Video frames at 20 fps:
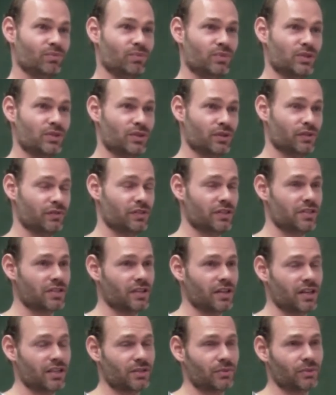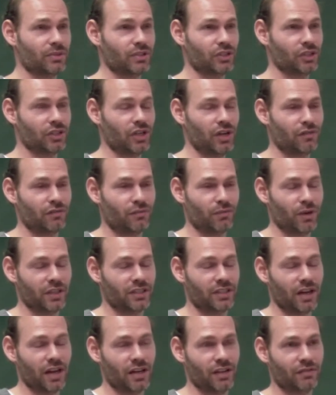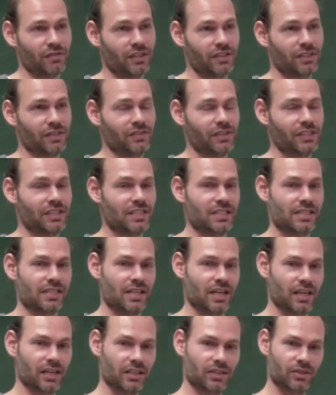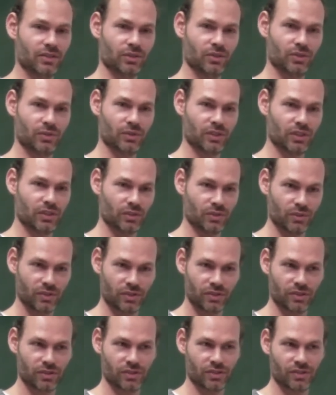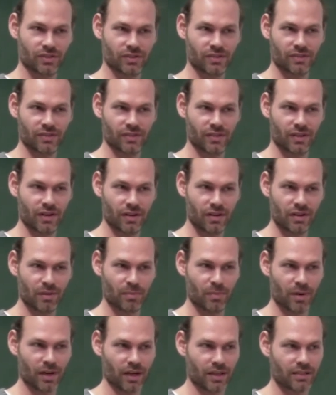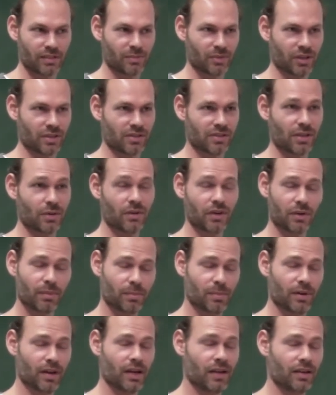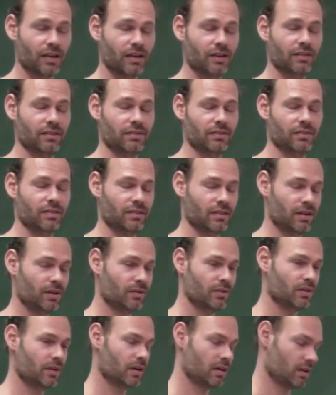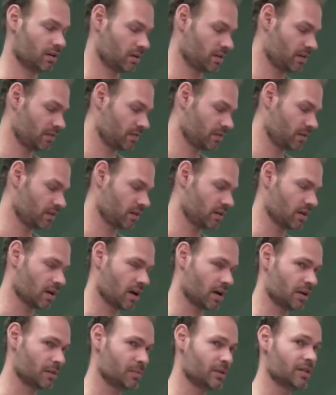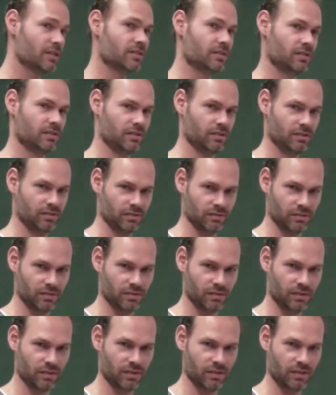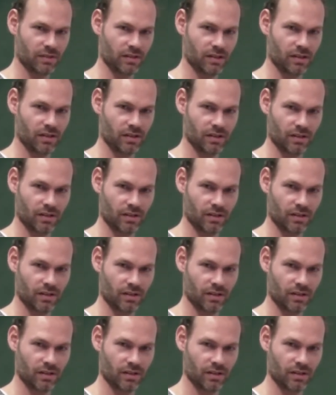we sort of discussed with the chef what kind of activities they can do to reduce their impact, because they were complaining that they were having high bills, and